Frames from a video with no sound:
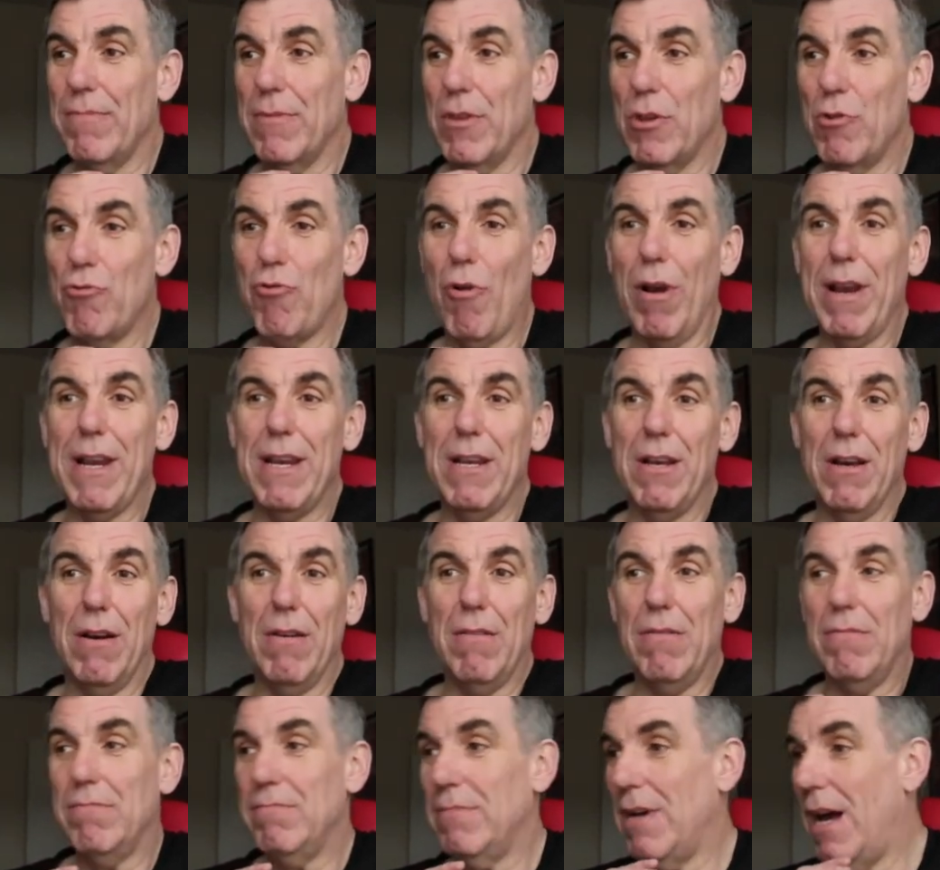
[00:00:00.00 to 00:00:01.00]
great
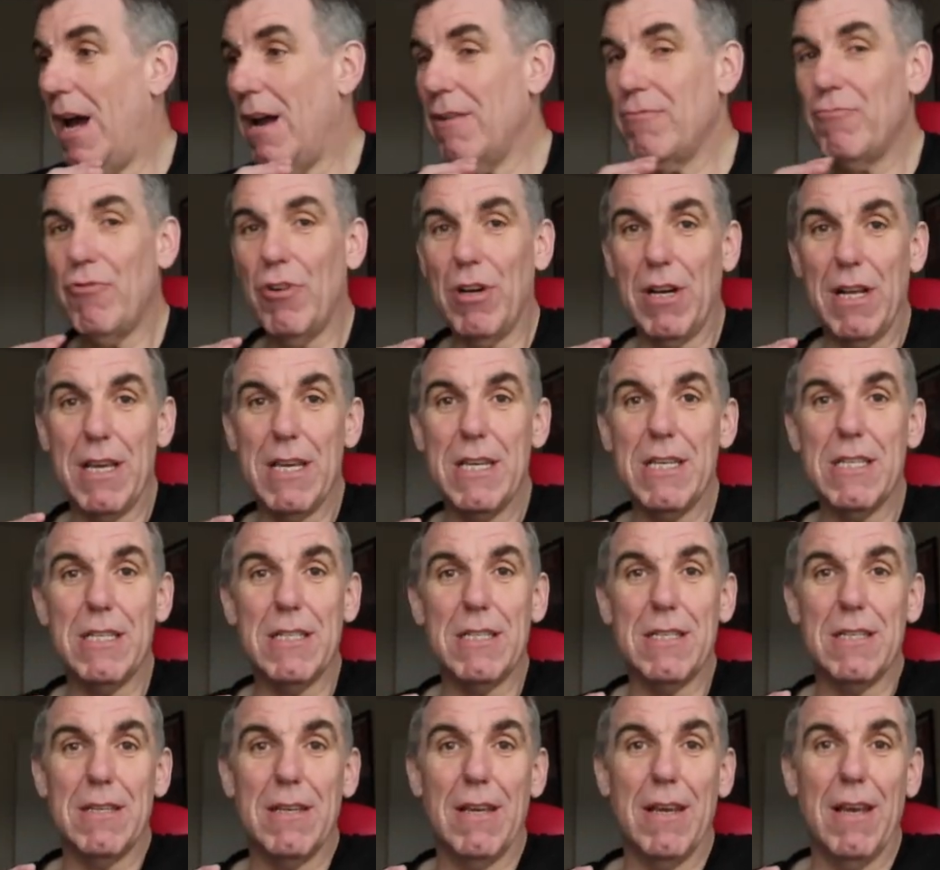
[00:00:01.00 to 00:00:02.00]

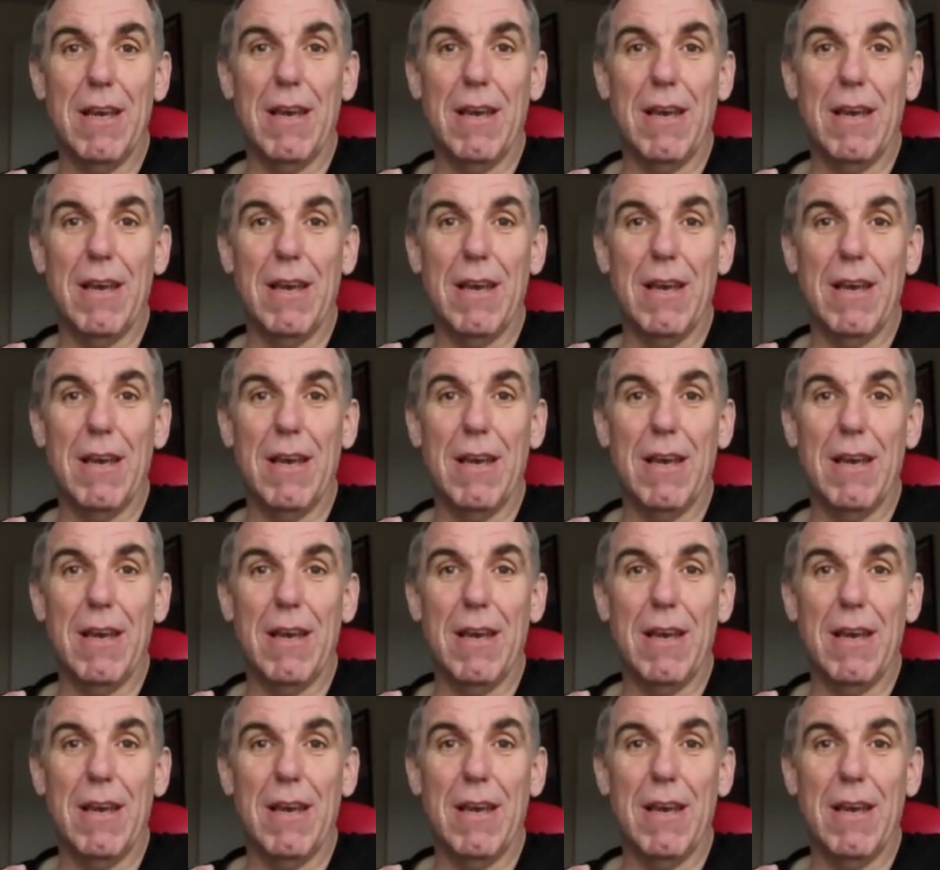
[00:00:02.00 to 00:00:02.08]
unreleased